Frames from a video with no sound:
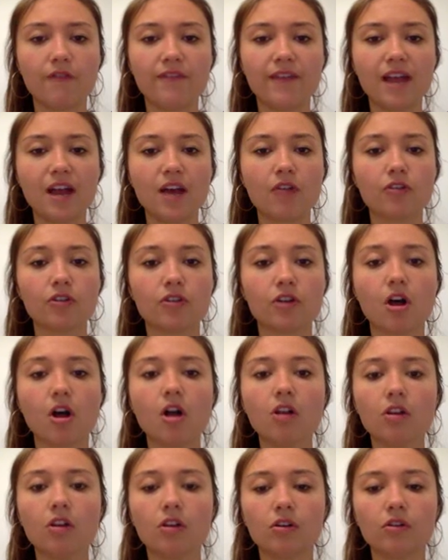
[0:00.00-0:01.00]
found
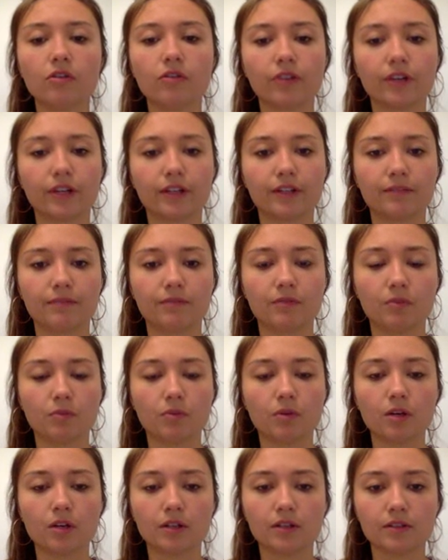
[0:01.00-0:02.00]
all over the
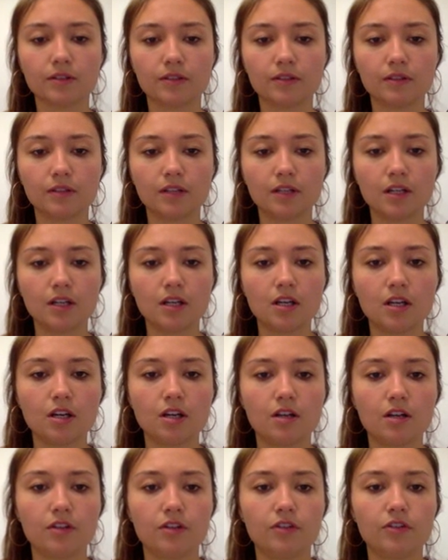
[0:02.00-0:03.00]
world.
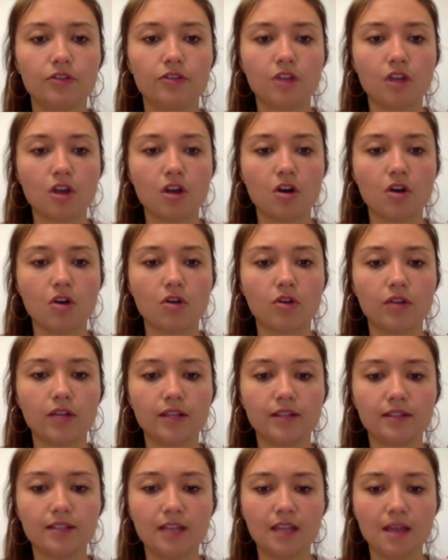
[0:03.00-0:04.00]
So
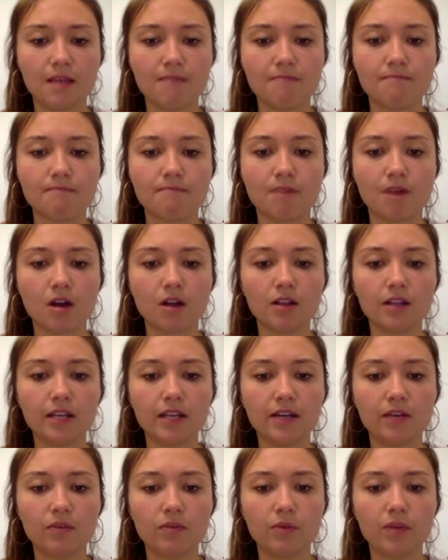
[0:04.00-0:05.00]
let's see,
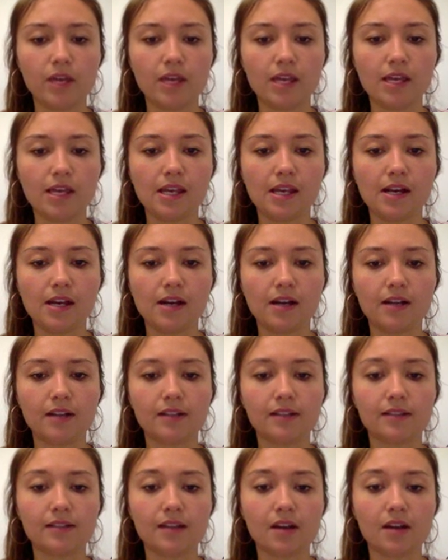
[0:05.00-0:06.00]
barley and wheat here
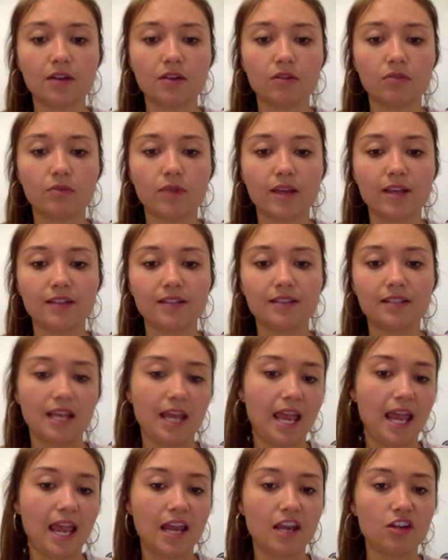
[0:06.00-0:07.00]
in Southwest
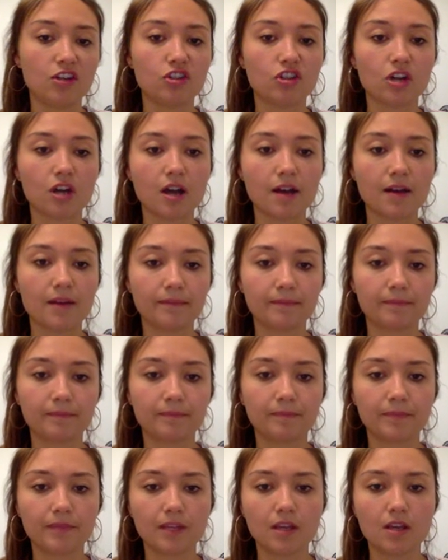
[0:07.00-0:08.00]
Asia.
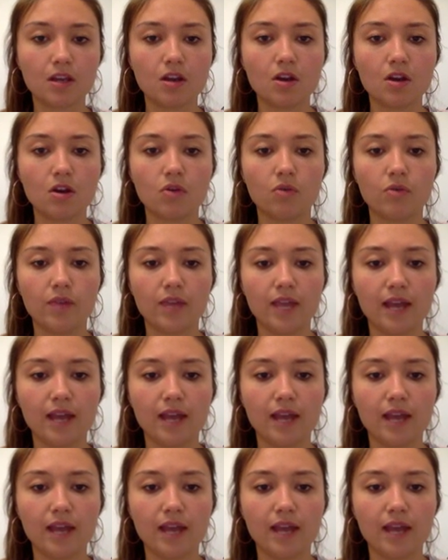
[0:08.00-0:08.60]
We